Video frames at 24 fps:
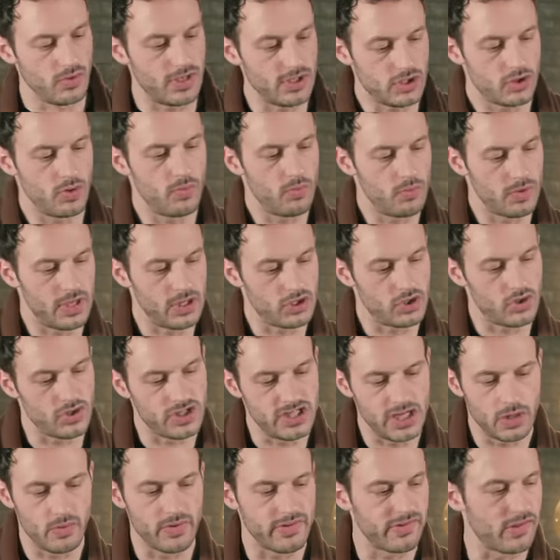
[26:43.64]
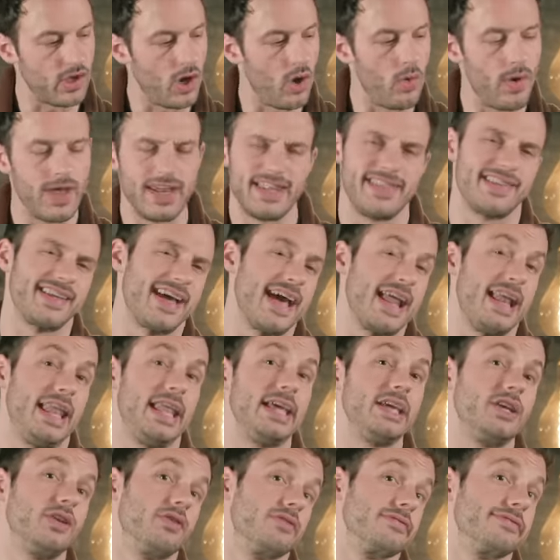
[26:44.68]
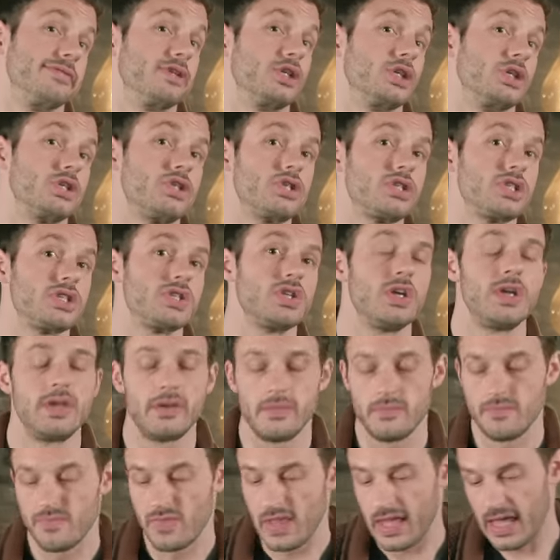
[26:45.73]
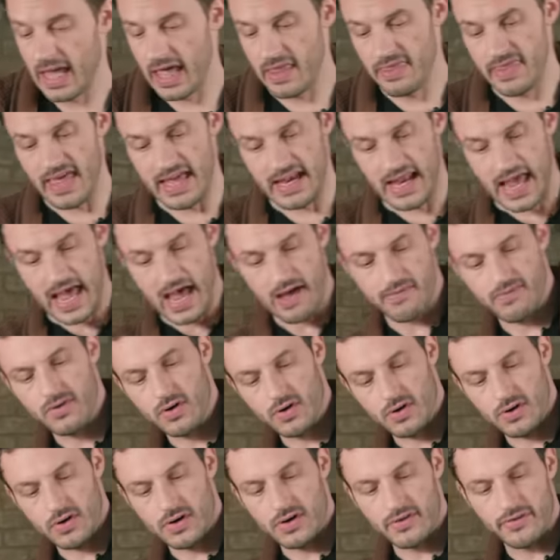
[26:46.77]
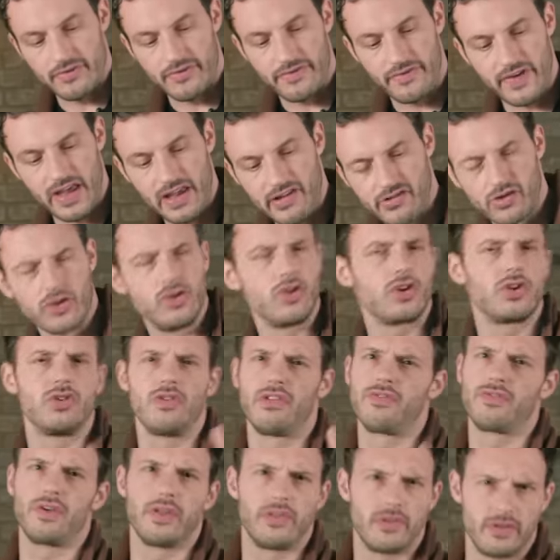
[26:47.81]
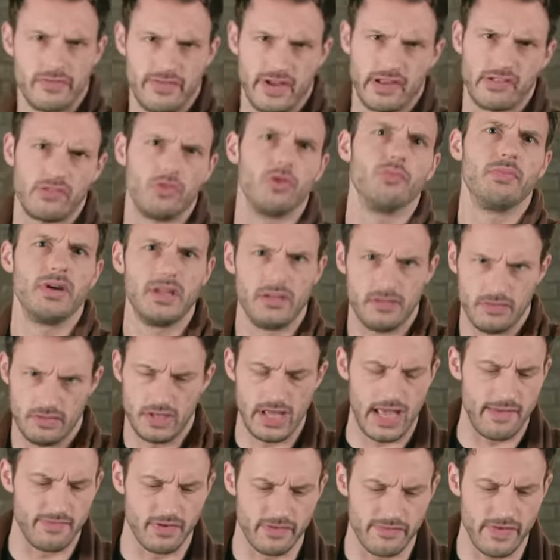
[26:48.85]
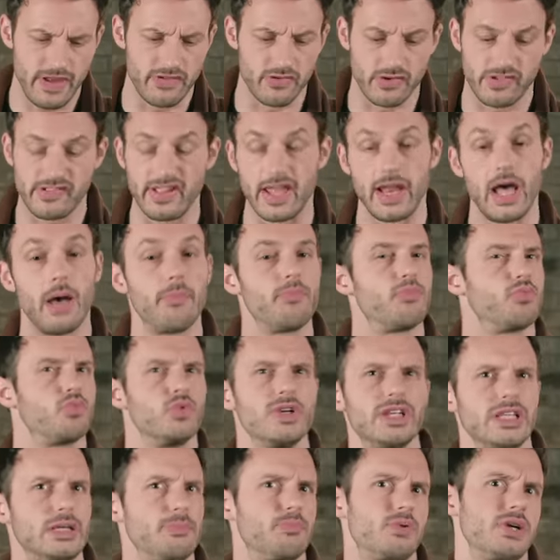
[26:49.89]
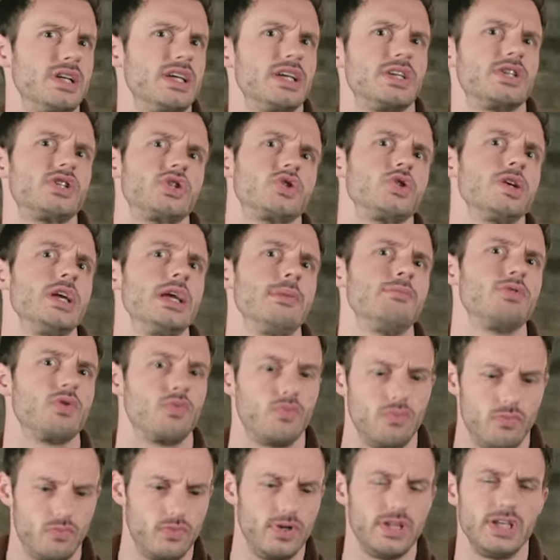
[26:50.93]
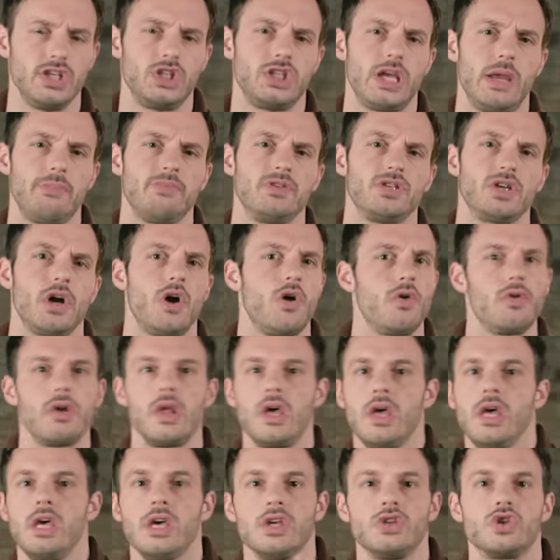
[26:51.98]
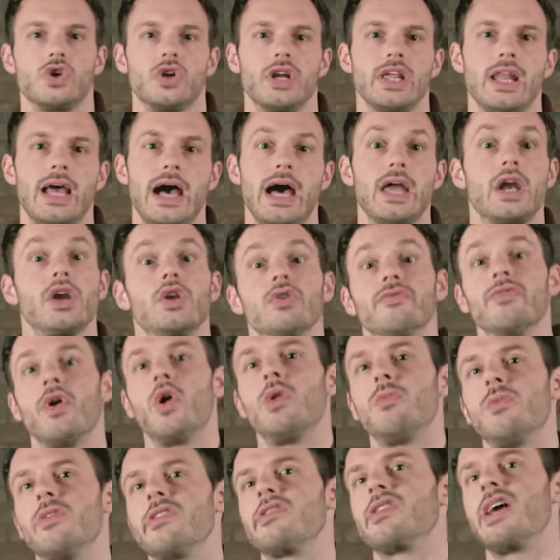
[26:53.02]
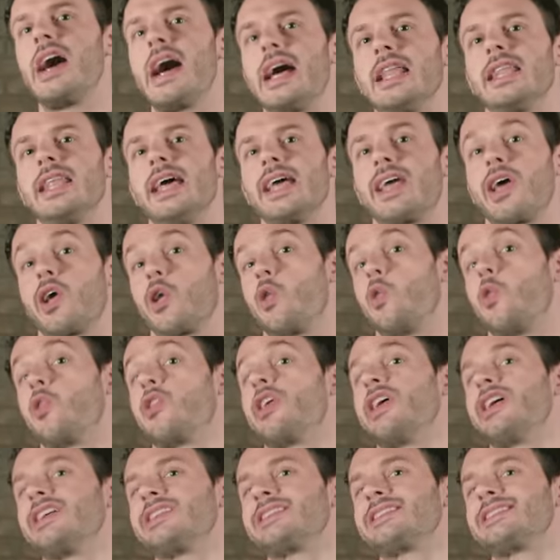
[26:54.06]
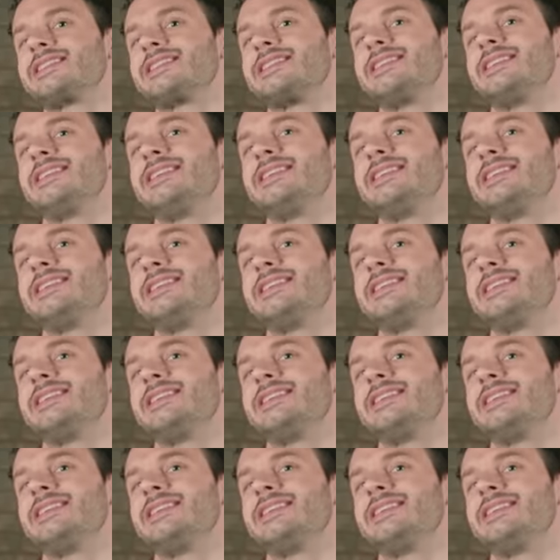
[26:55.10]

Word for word: Get your get your sequence going. It's kind of like your verse, and then have your phaser. And you can do this for other effects too, but you have your phaser set up really pretty extreme to really shape the tone. Turn it on, and you've almost got like a chorus.